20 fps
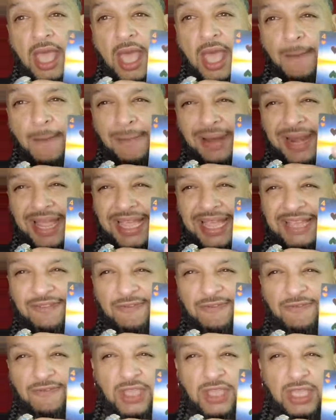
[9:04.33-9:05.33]
But I could
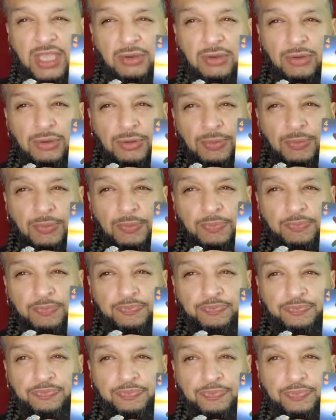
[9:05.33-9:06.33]
feel
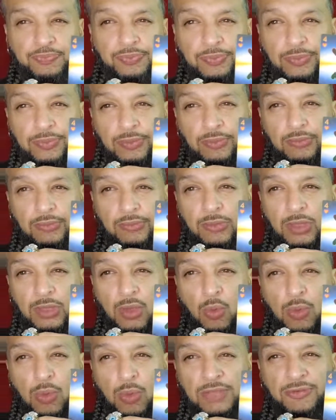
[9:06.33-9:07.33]

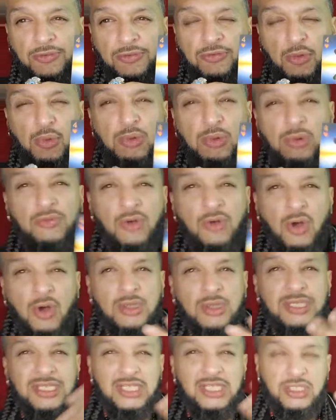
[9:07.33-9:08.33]
when the Four of
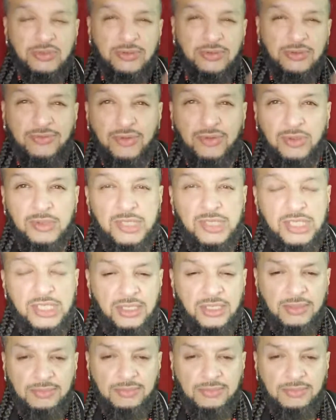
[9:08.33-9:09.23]
Hearts is reversed,